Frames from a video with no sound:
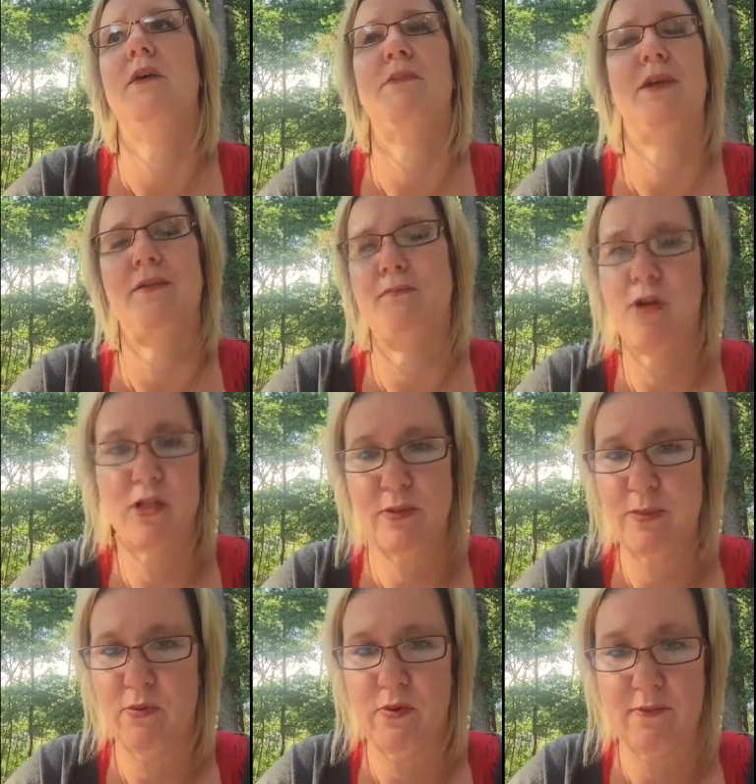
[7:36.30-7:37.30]
But most
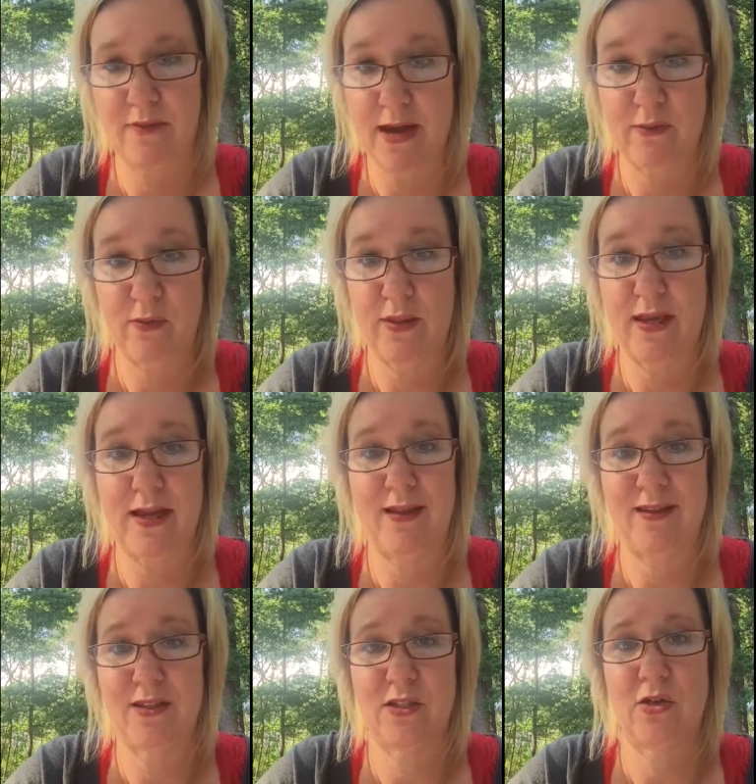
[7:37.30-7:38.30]
people are fine with
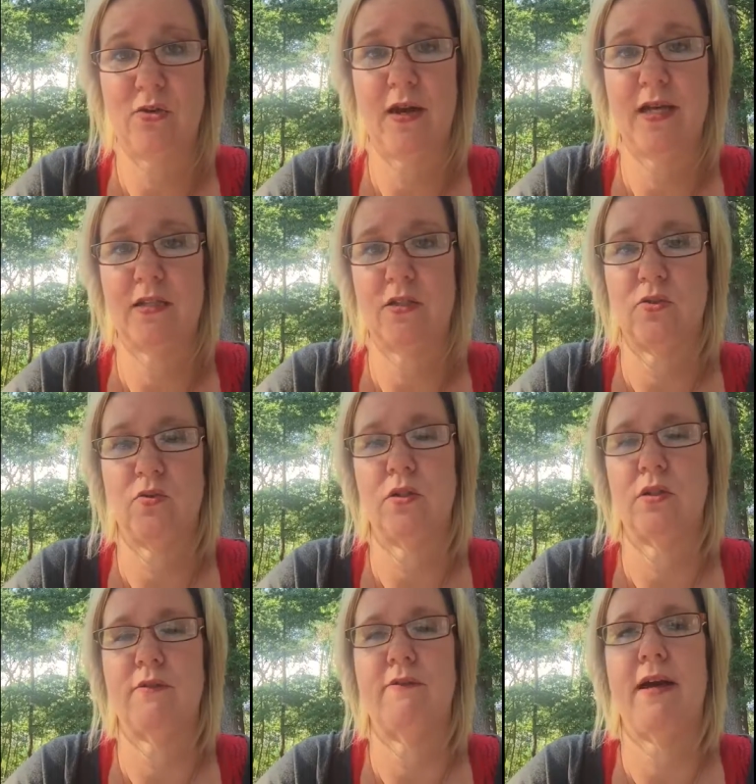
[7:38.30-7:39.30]
that. and it's a great
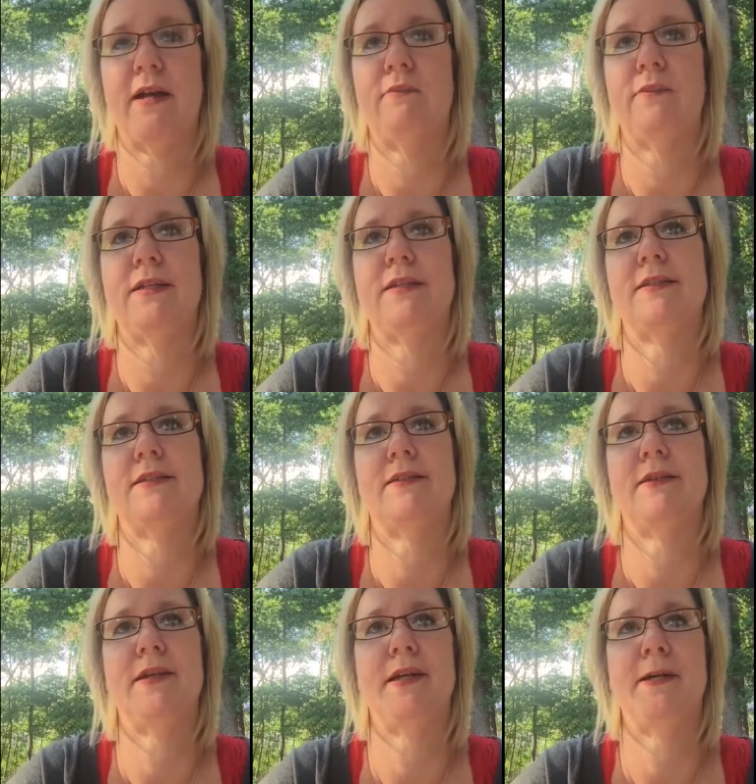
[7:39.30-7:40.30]
source of vitamins.
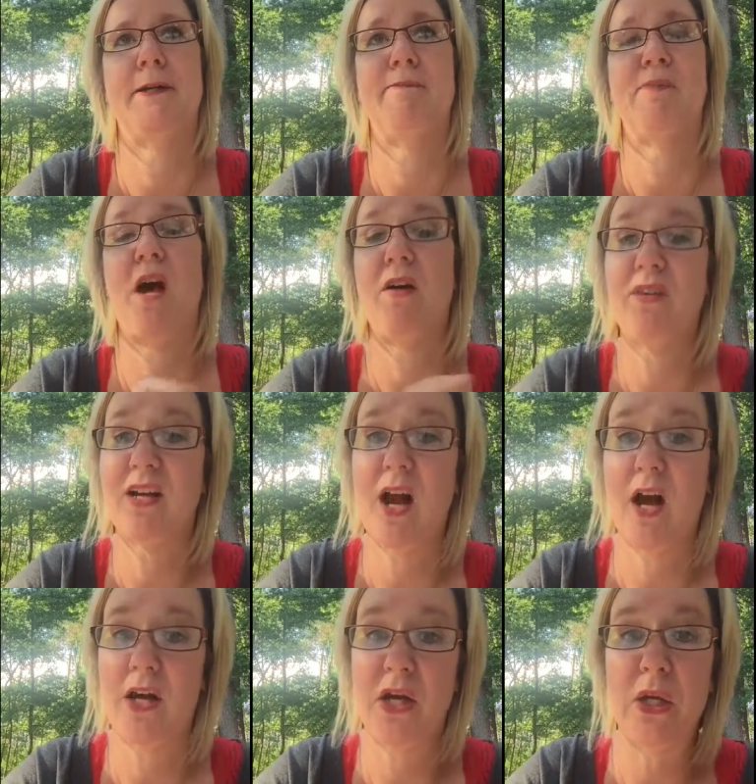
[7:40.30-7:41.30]
Um,
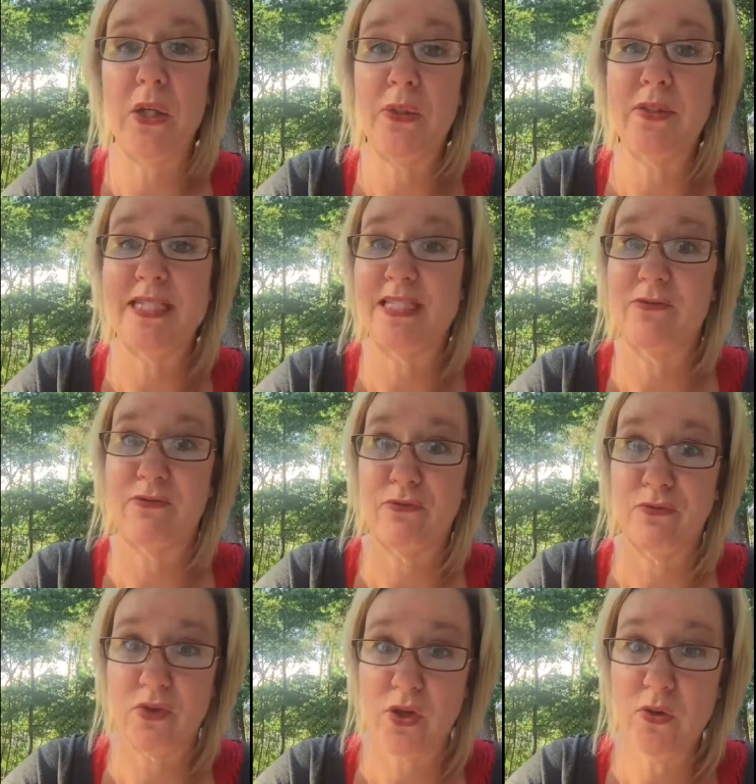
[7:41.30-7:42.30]
avocados, that's a
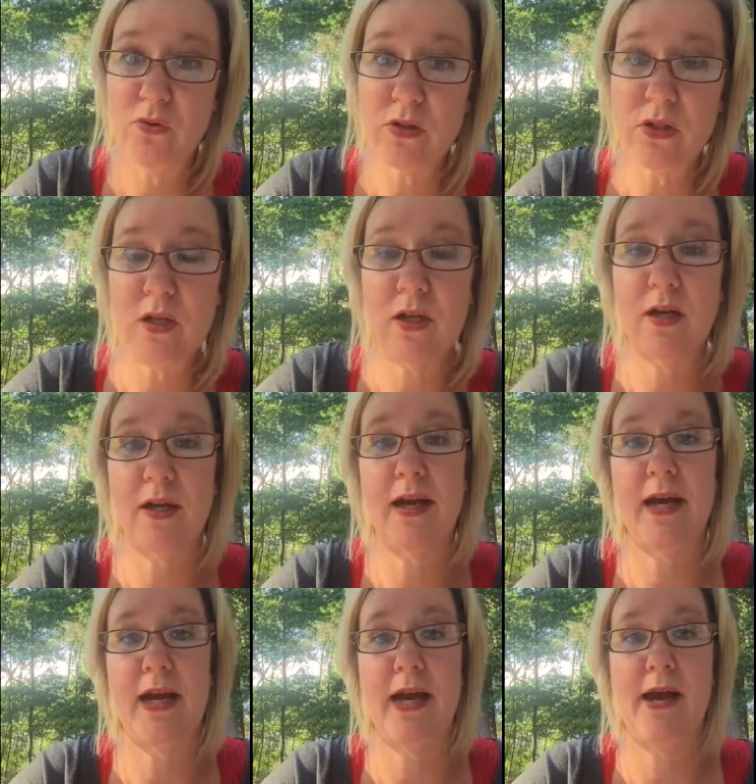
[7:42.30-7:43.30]
fruit,
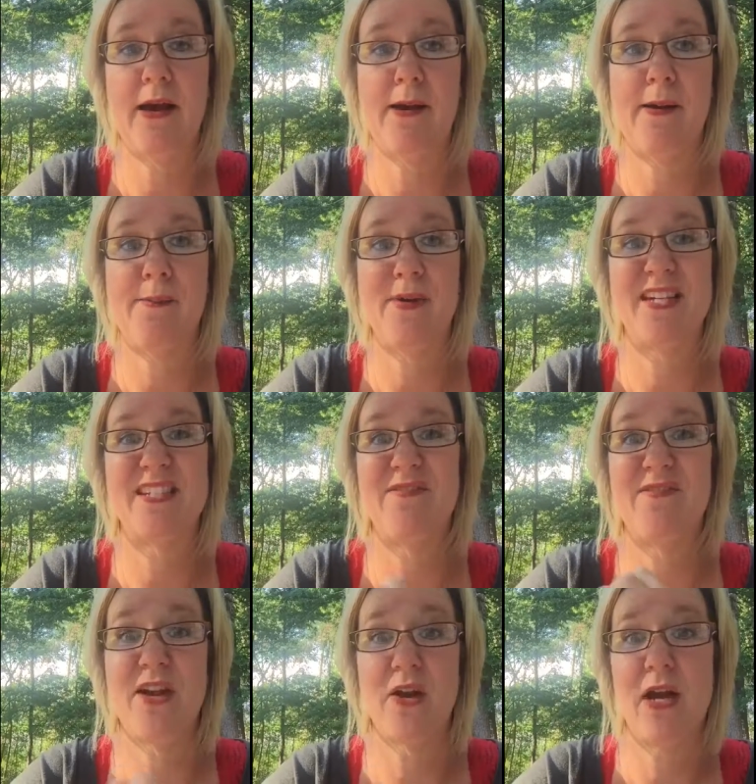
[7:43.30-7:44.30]
um, but it's
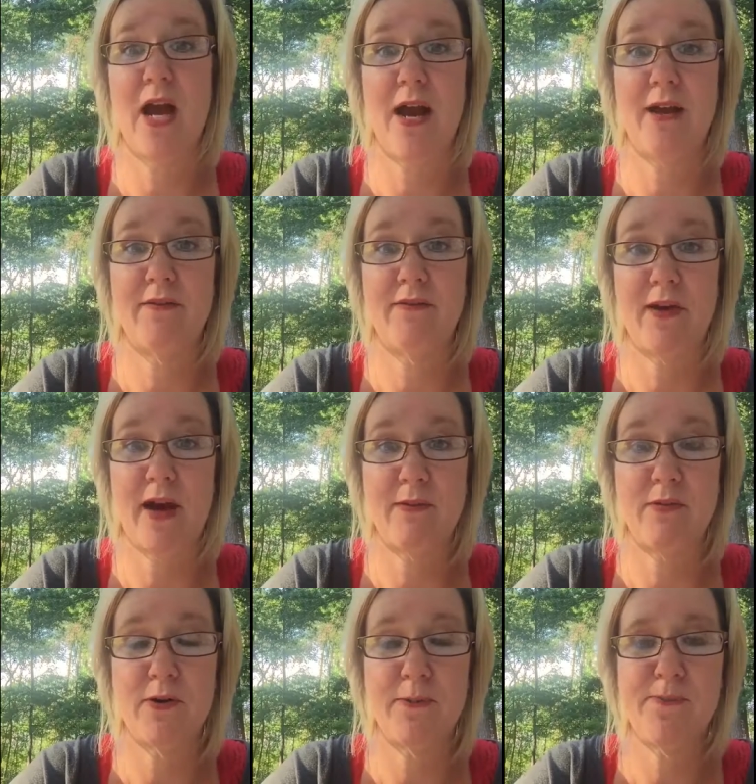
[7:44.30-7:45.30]
very high in
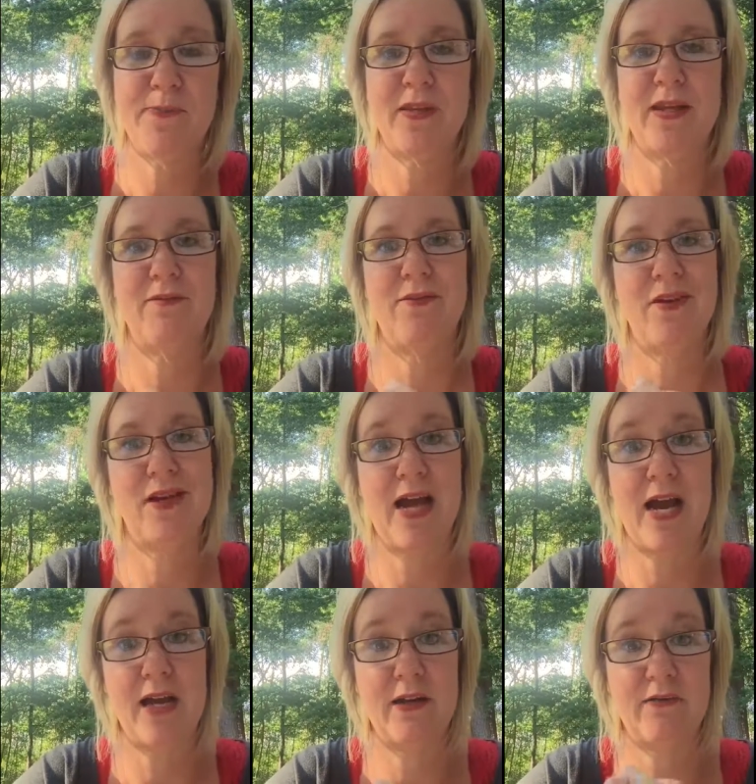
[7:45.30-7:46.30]
fiber and very
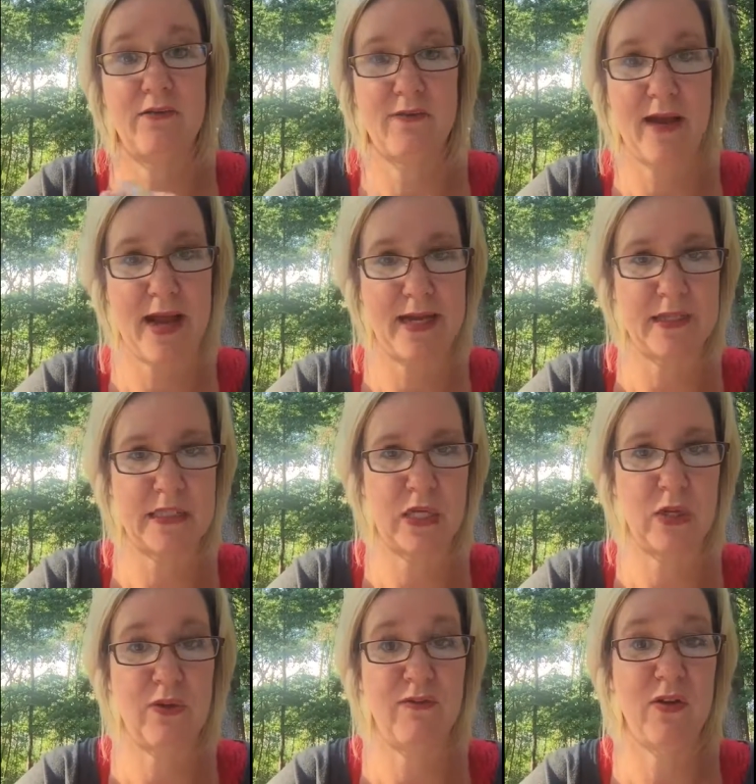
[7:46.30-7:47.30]
high in fat.
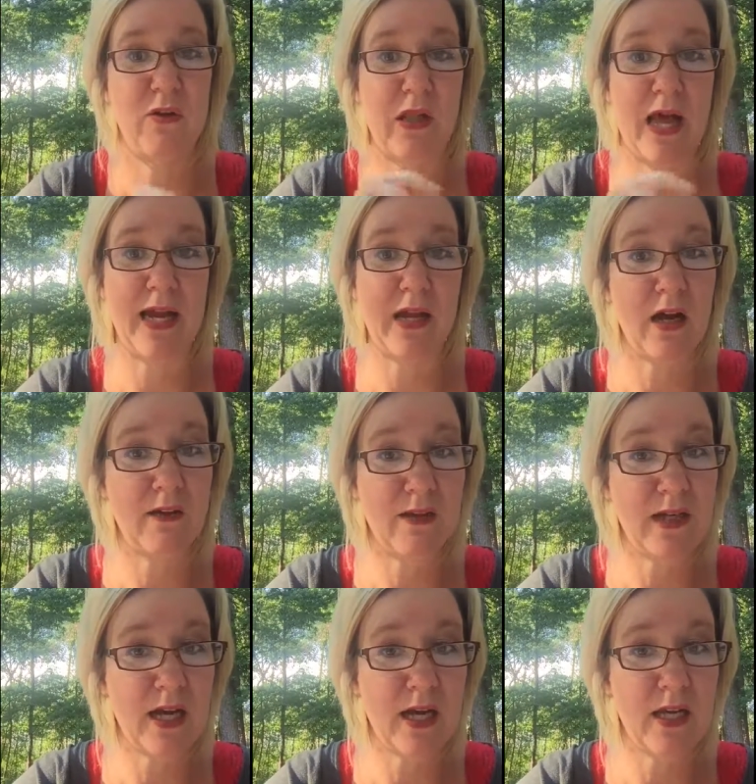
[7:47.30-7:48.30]
So if you like
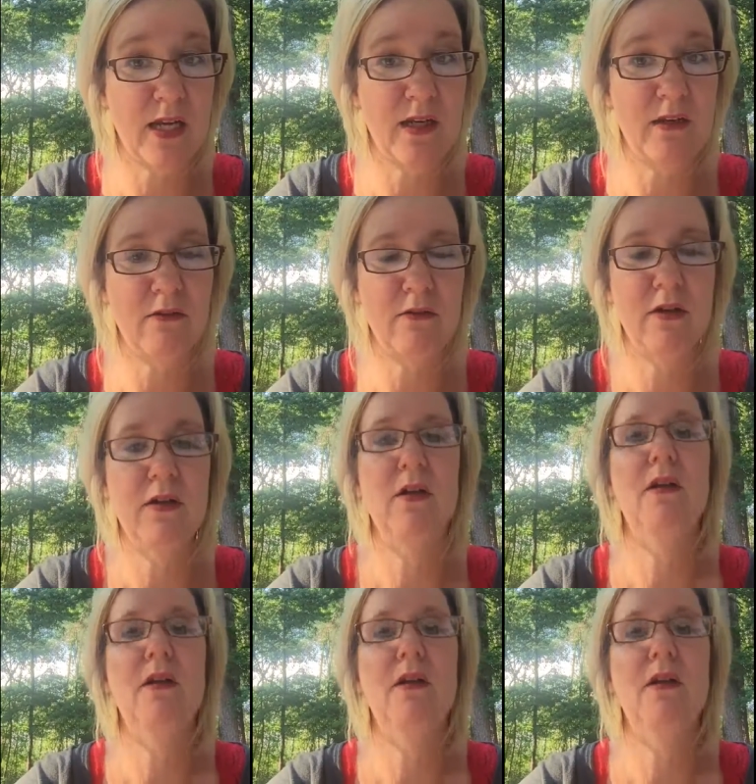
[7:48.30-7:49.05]
avocado,